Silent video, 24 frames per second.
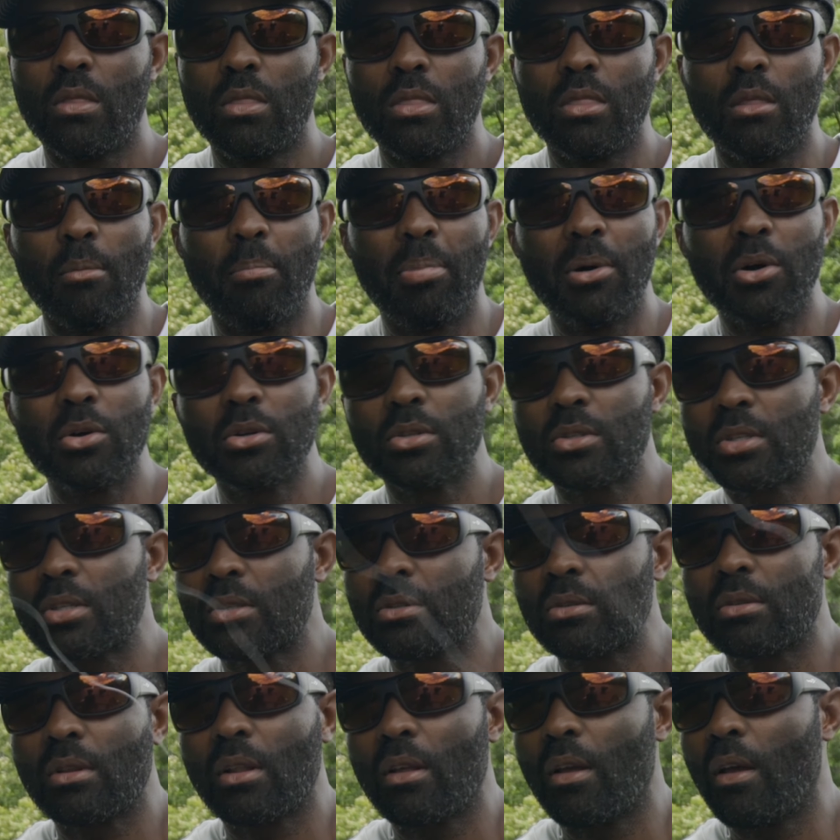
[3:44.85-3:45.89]
The boat's
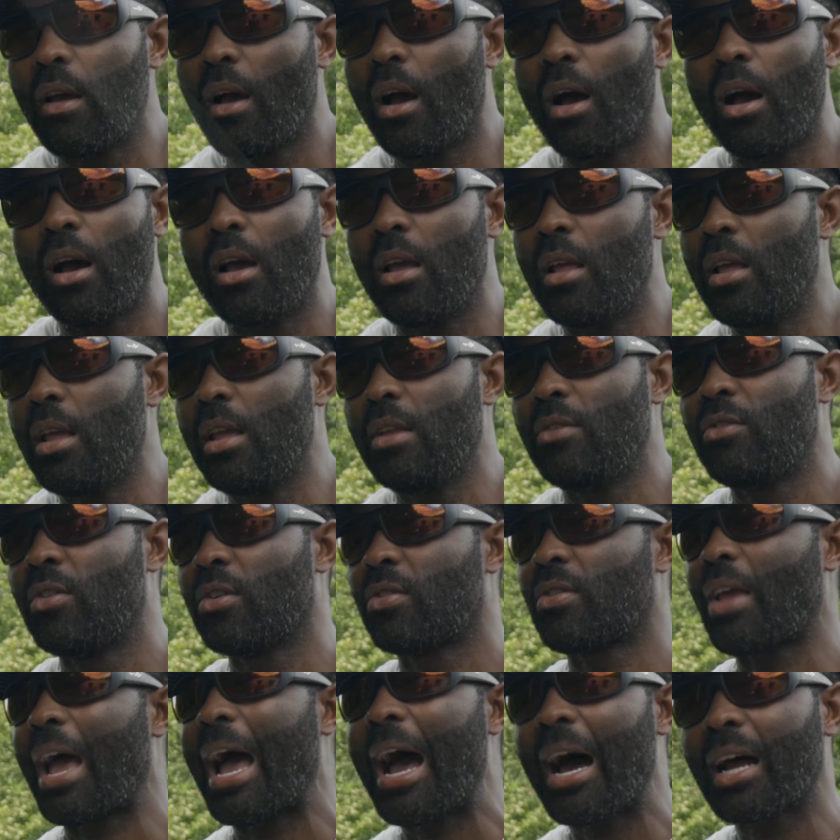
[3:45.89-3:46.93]

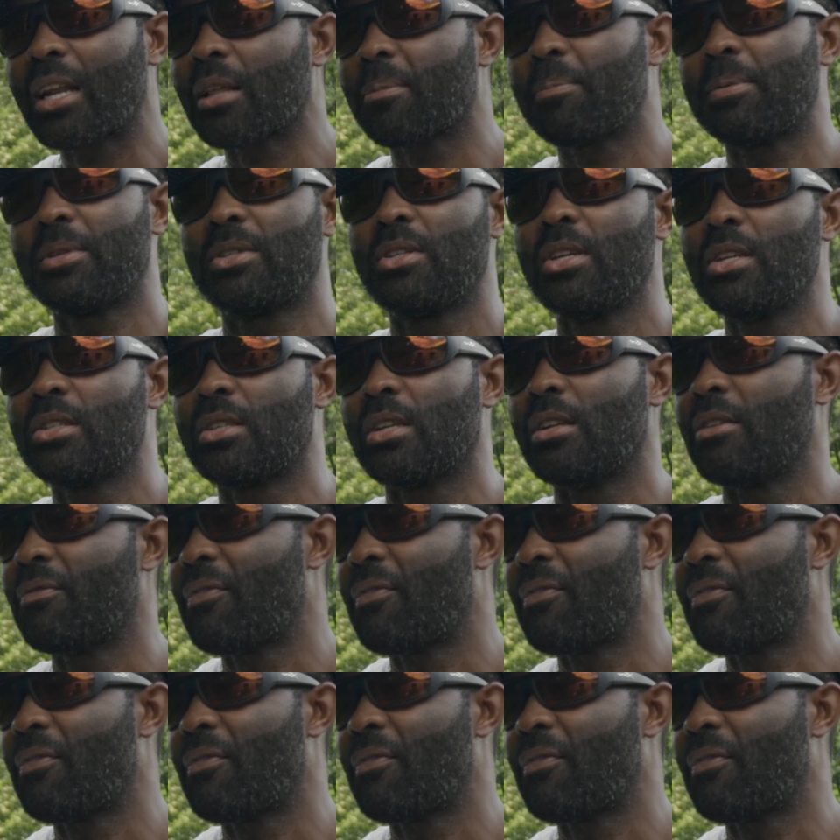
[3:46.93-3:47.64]
just out of position.